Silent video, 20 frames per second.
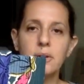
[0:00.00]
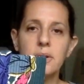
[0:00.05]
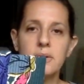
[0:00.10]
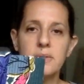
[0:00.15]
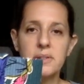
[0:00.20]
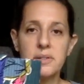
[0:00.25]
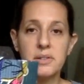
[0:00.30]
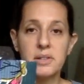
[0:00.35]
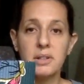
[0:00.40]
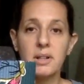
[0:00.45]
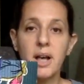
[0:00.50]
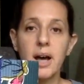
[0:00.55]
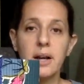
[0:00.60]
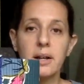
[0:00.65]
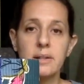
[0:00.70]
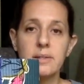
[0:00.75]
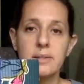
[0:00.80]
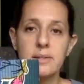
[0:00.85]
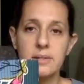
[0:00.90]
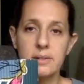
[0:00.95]
It's a
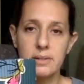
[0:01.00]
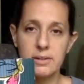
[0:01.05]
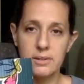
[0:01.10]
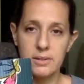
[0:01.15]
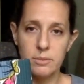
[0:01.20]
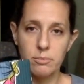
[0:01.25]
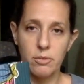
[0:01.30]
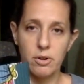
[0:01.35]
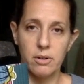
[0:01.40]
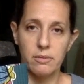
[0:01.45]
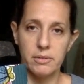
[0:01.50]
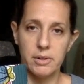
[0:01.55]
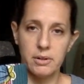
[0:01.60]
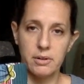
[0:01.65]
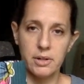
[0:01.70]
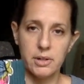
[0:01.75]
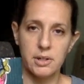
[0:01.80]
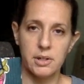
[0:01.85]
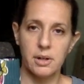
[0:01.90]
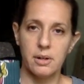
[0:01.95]
deluxe small Vera
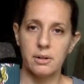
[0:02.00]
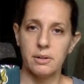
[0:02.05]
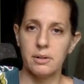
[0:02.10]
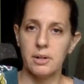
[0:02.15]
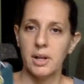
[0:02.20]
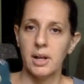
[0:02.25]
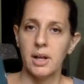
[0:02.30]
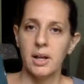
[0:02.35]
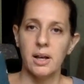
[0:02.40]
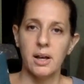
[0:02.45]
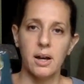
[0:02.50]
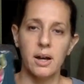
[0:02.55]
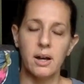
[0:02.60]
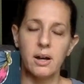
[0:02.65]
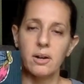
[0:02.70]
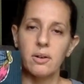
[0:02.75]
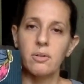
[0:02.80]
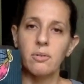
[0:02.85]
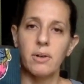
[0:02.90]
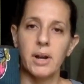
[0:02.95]
tote.
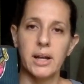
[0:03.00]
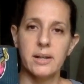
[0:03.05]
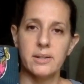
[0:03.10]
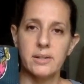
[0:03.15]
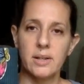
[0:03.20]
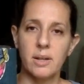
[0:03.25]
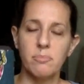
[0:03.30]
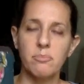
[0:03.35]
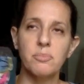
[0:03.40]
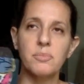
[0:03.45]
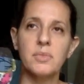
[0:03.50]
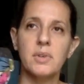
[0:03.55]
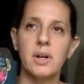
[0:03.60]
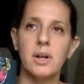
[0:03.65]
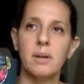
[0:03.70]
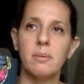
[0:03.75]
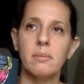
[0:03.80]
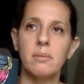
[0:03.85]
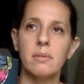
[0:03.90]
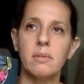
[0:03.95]
Great. Uh,
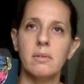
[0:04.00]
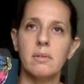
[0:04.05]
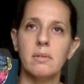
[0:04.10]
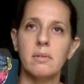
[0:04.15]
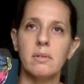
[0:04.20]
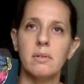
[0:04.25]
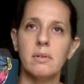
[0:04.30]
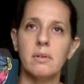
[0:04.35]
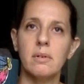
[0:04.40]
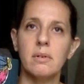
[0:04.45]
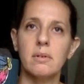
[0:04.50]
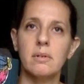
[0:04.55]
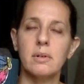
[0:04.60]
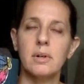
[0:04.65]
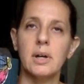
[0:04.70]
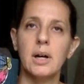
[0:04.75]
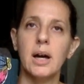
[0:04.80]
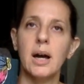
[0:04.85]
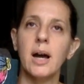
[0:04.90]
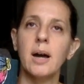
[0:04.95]
uh
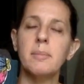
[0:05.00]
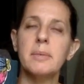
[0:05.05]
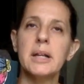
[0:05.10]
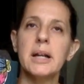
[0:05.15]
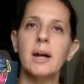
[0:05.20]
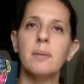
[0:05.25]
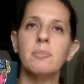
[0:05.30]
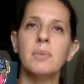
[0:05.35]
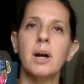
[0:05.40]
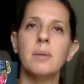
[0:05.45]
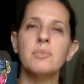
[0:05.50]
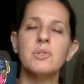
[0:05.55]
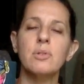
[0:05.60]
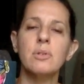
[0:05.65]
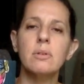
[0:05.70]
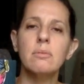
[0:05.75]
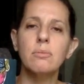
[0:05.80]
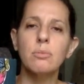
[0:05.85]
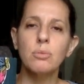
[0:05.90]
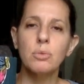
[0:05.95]
I mean, I'm, I'm sort
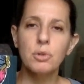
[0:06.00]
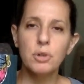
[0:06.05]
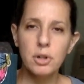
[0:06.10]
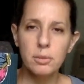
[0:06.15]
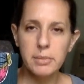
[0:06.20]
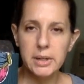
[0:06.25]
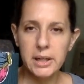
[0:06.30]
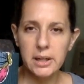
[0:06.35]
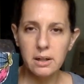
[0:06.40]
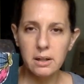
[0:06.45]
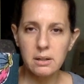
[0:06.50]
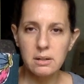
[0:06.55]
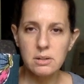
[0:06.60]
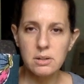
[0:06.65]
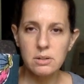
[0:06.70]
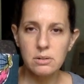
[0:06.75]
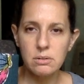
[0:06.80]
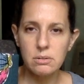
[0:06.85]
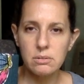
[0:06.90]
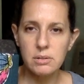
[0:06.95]
of warming
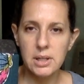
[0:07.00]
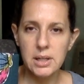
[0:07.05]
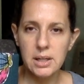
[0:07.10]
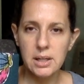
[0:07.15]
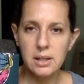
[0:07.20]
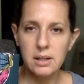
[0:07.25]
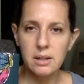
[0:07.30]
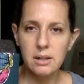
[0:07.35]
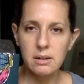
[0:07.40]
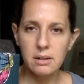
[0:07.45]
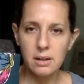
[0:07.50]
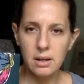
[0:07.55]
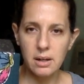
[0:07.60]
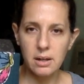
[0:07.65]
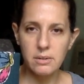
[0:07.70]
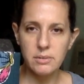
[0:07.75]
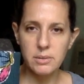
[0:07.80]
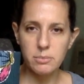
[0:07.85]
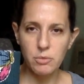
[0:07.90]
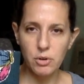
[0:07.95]
to the uh,
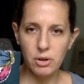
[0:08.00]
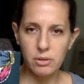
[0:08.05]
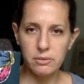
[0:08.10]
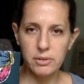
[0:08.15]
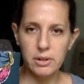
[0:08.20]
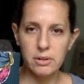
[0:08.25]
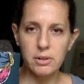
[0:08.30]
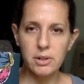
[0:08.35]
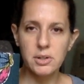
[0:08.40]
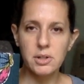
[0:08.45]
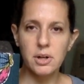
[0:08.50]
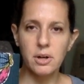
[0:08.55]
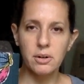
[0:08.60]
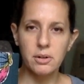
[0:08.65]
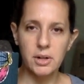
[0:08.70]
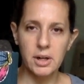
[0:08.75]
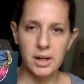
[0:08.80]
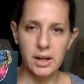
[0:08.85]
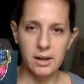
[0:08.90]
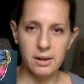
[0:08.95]
small Vera tote,
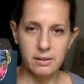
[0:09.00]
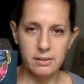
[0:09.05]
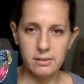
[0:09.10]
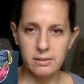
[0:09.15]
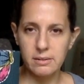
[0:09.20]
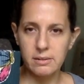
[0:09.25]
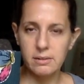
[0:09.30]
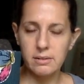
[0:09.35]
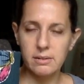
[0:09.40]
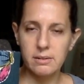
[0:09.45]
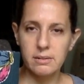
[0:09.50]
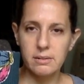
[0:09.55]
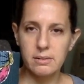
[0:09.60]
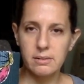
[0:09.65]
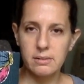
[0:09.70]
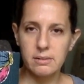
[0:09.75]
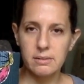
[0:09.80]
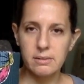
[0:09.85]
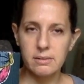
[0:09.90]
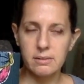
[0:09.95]
and I'll,
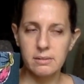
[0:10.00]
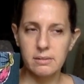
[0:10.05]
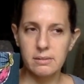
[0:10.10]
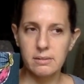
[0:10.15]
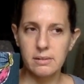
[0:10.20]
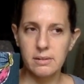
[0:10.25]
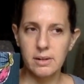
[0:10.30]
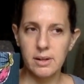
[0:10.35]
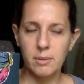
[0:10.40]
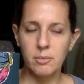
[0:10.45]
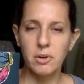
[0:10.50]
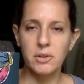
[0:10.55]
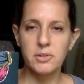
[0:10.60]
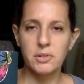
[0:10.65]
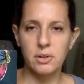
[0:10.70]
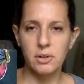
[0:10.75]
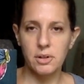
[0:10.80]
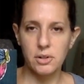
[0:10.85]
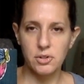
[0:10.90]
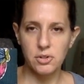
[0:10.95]
I'm also
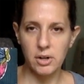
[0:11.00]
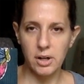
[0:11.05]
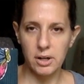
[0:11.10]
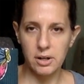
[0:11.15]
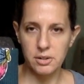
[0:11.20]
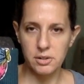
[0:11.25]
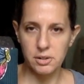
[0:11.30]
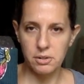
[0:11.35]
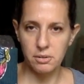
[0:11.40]
going to try to do